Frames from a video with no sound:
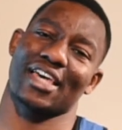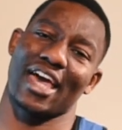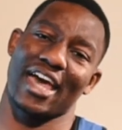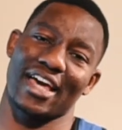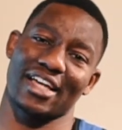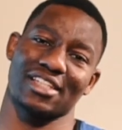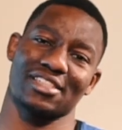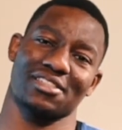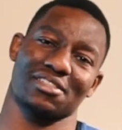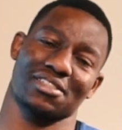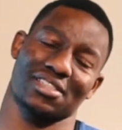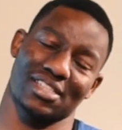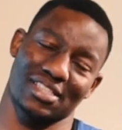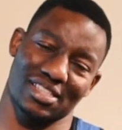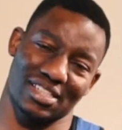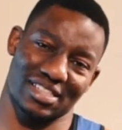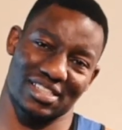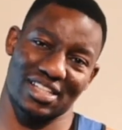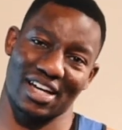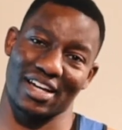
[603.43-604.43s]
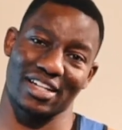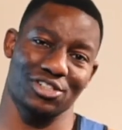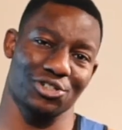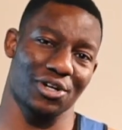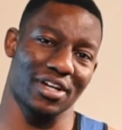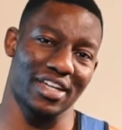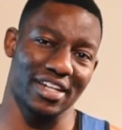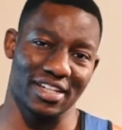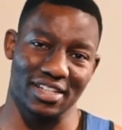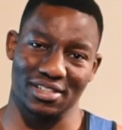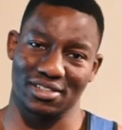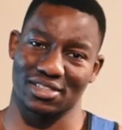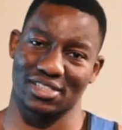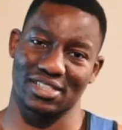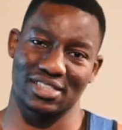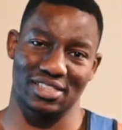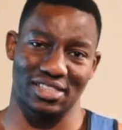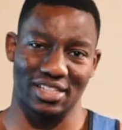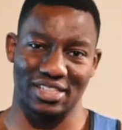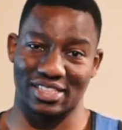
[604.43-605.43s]
Eggs since I started training,
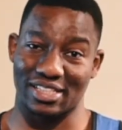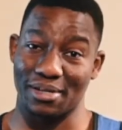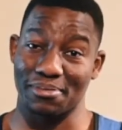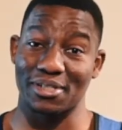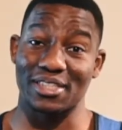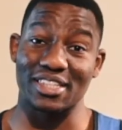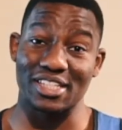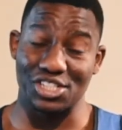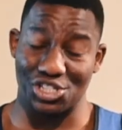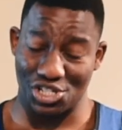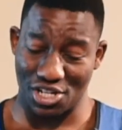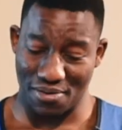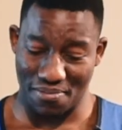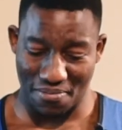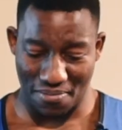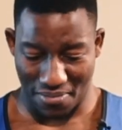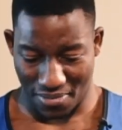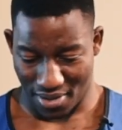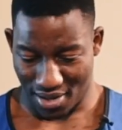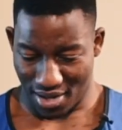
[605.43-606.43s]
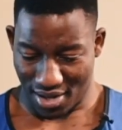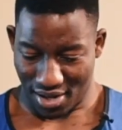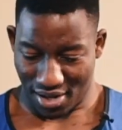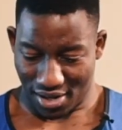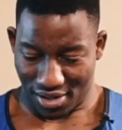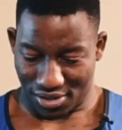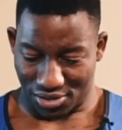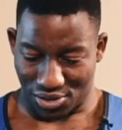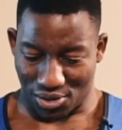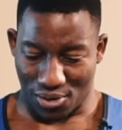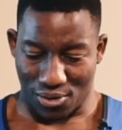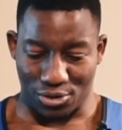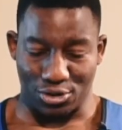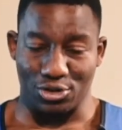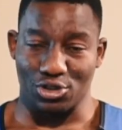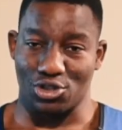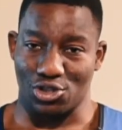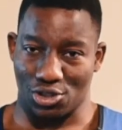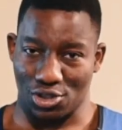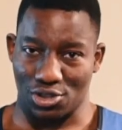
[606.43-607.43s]
since I stepped in the gym. So you
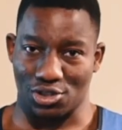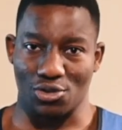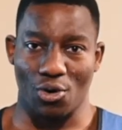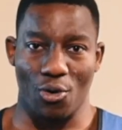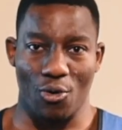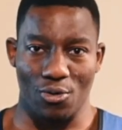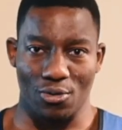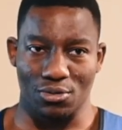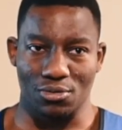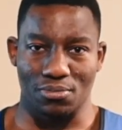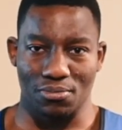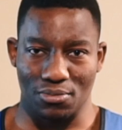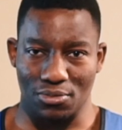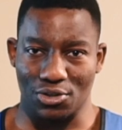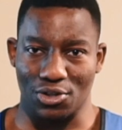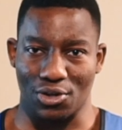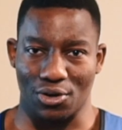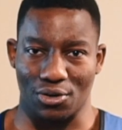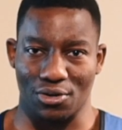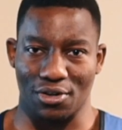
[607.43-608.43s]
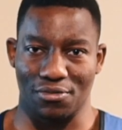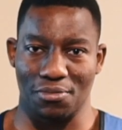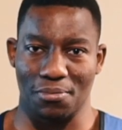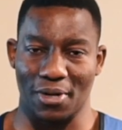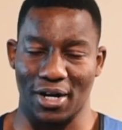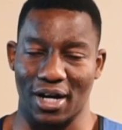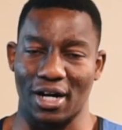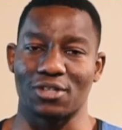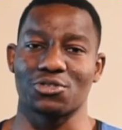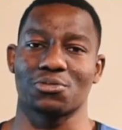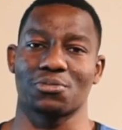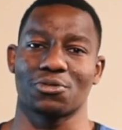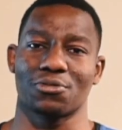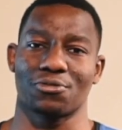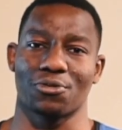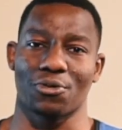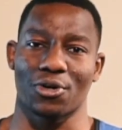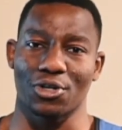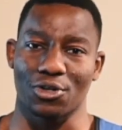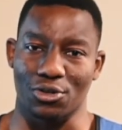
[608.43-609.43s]
choose all, you know, you have to be accountable
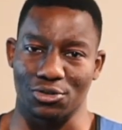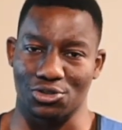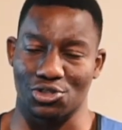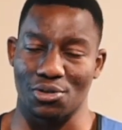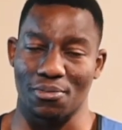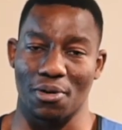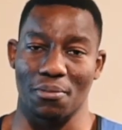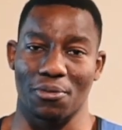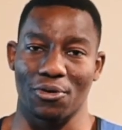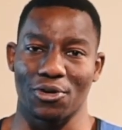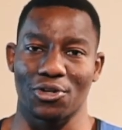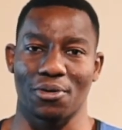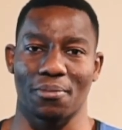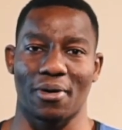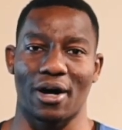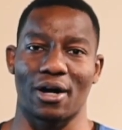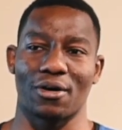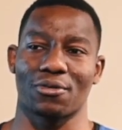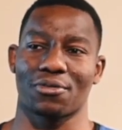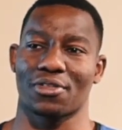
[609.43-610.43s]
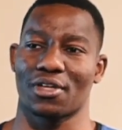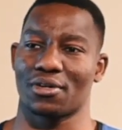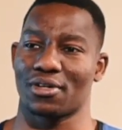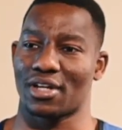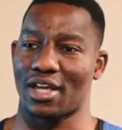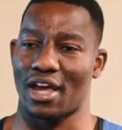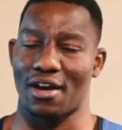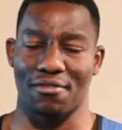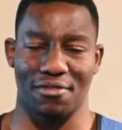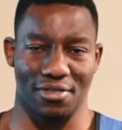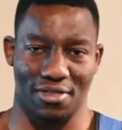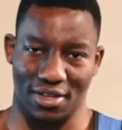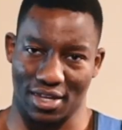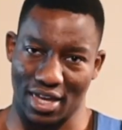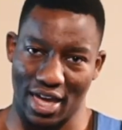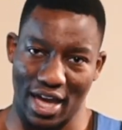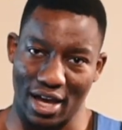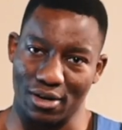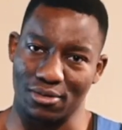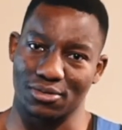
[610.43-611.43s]
for what you consume and put in your mouth and
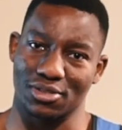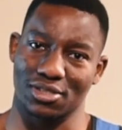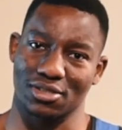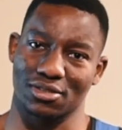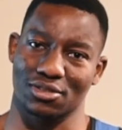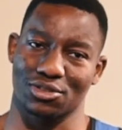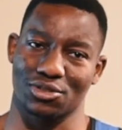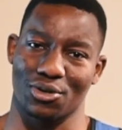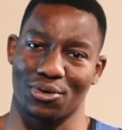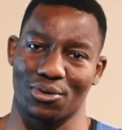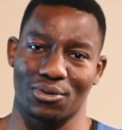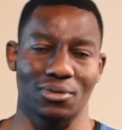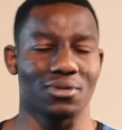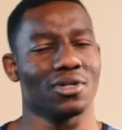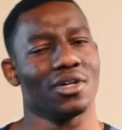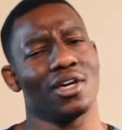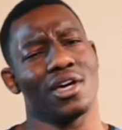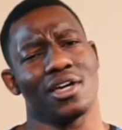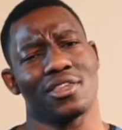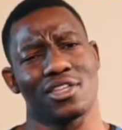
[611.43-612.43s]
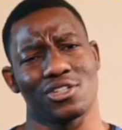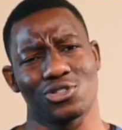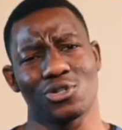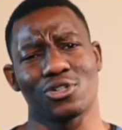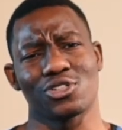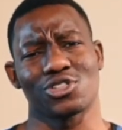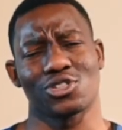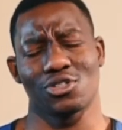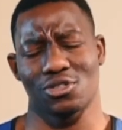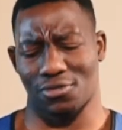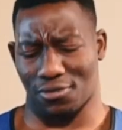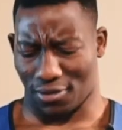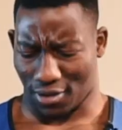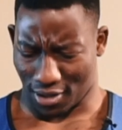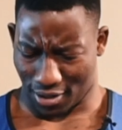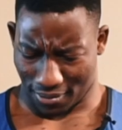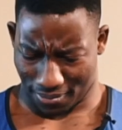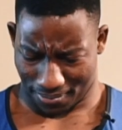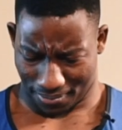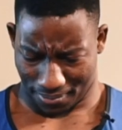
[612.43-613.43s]
everything else. So there's no excuse for
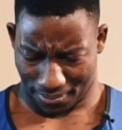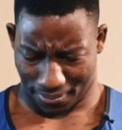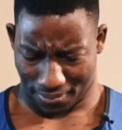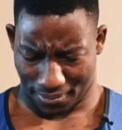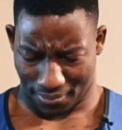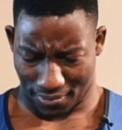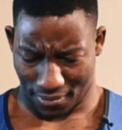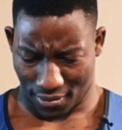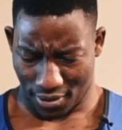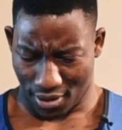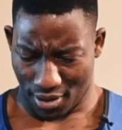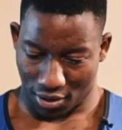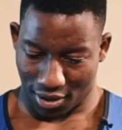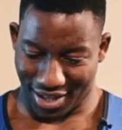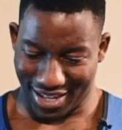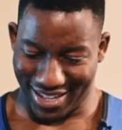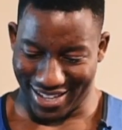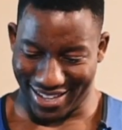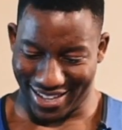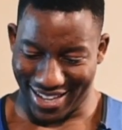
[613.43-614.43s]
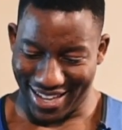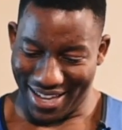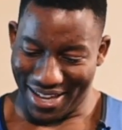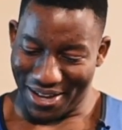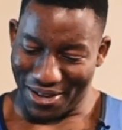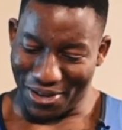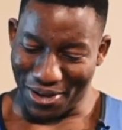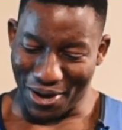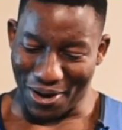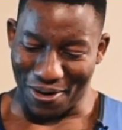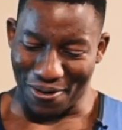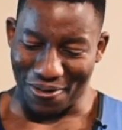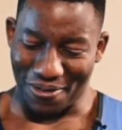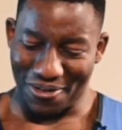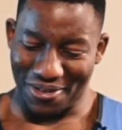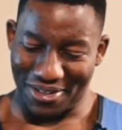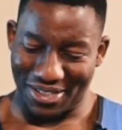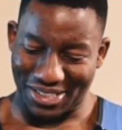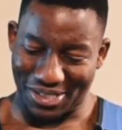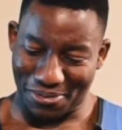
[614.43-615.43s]
that. Yo,
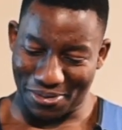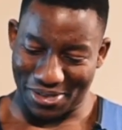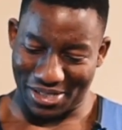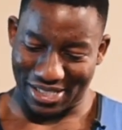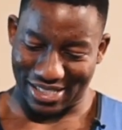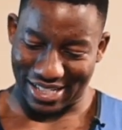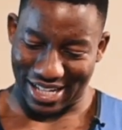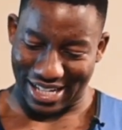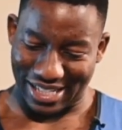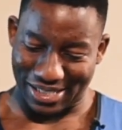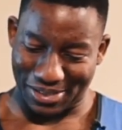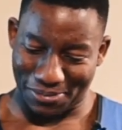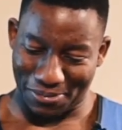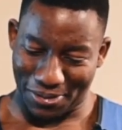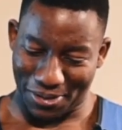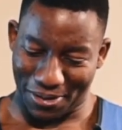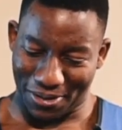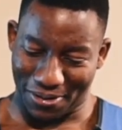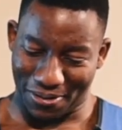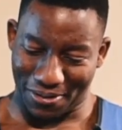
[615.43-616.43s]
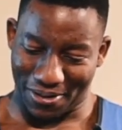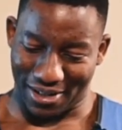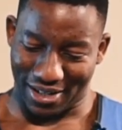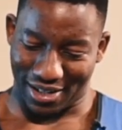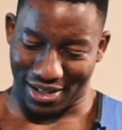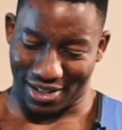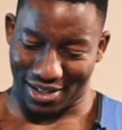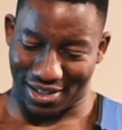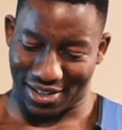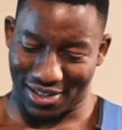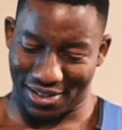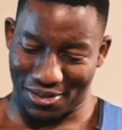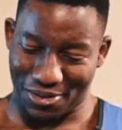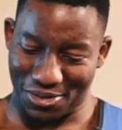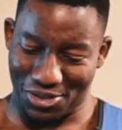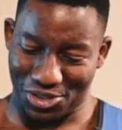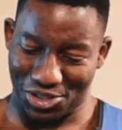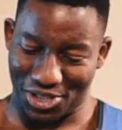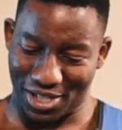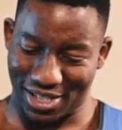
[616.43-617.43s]
Someone just asked me, yo, could
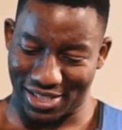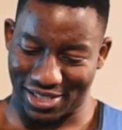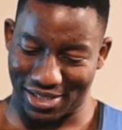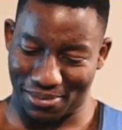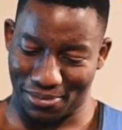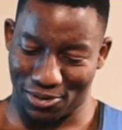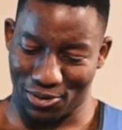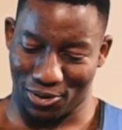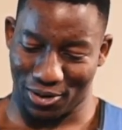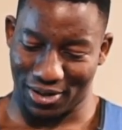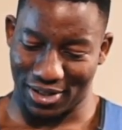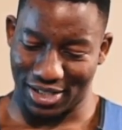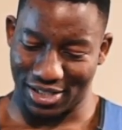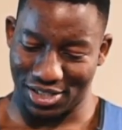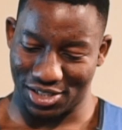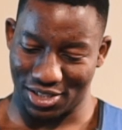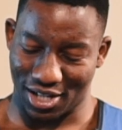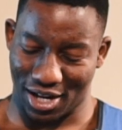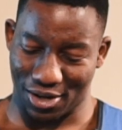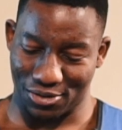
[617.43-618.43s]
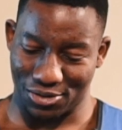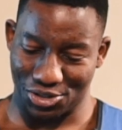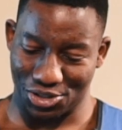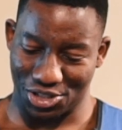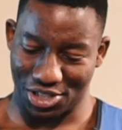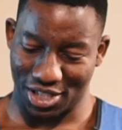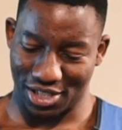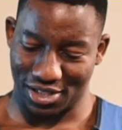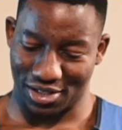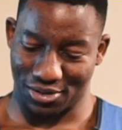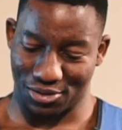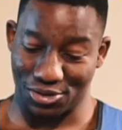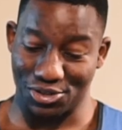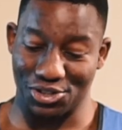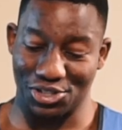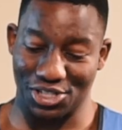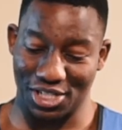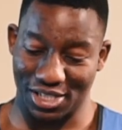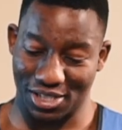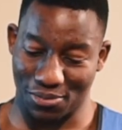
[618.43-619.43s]
you share some knowledge? Could you
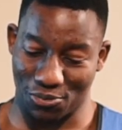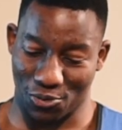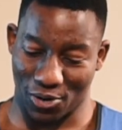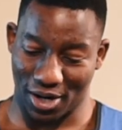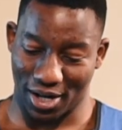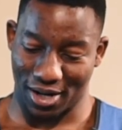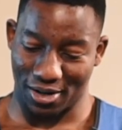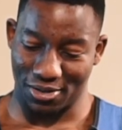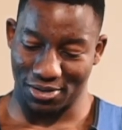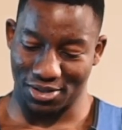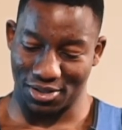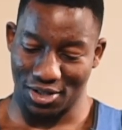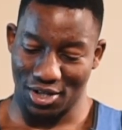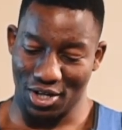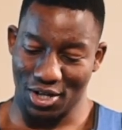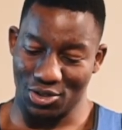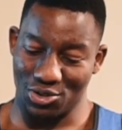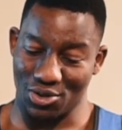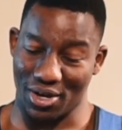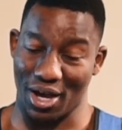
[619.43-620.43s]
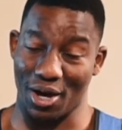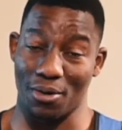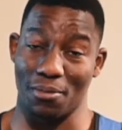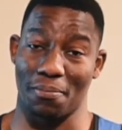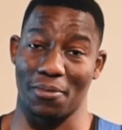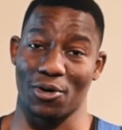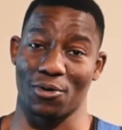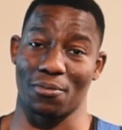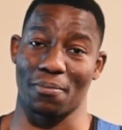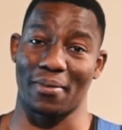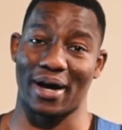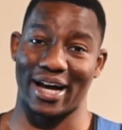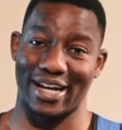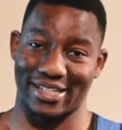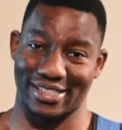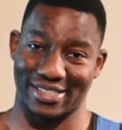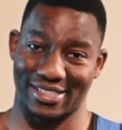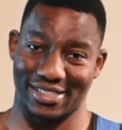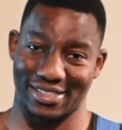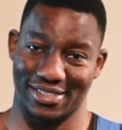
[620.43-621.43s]
share some workouts to help build
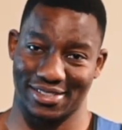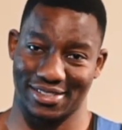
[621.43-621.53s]
mass?